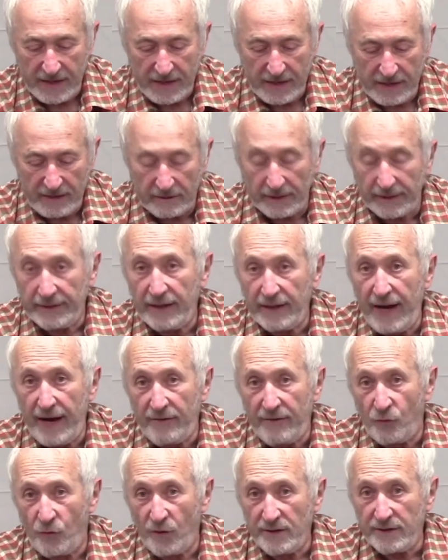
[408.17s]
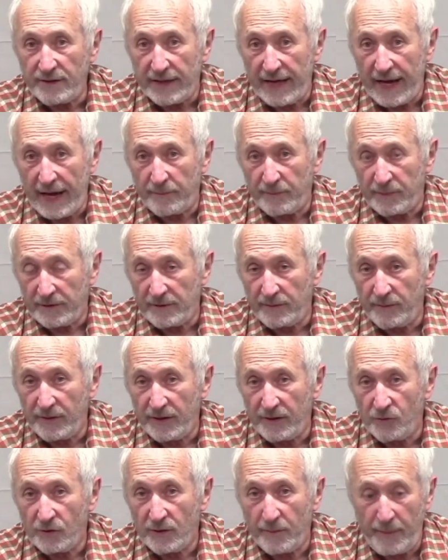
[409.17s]
Now, I did have one thing happen to
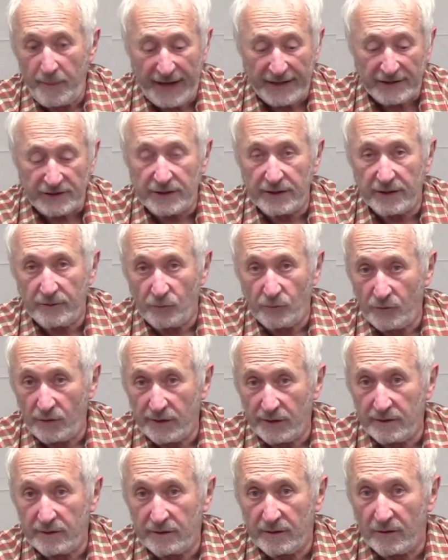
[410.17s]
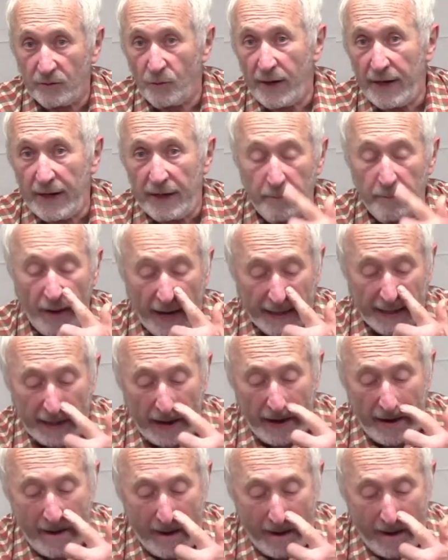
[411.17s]
me with a patch kit with a rented bike.